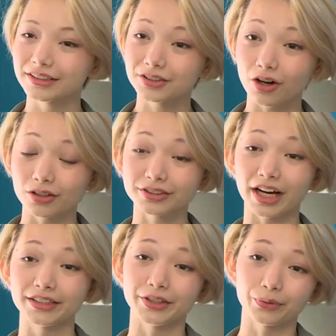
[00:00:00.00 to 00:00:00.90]
It's called
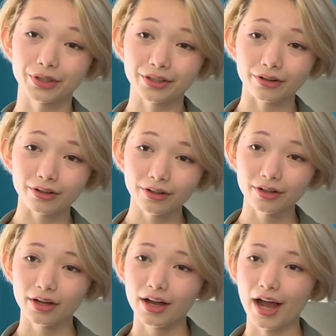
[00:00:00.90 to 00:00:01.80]
I Know a Girl,
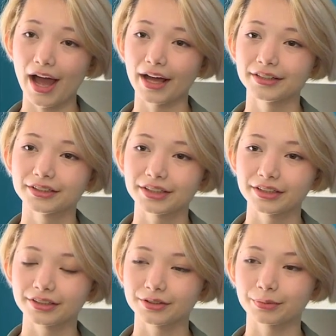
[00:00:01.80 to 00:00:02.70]
and
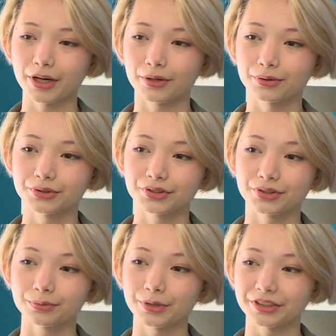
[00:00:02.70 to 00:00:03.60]
it is about
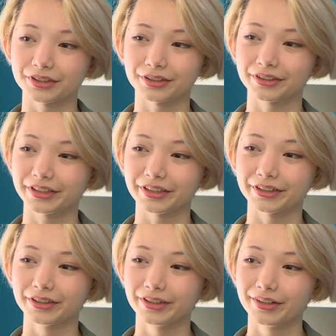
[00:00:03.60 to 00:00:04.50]

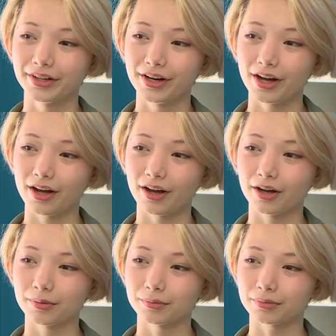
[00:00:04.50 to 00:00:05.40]
basically
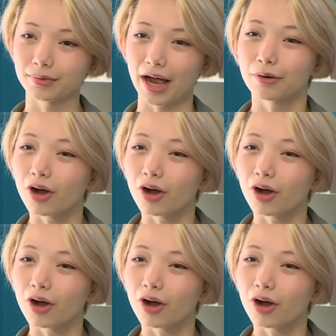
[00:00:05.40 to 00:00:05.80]
um, how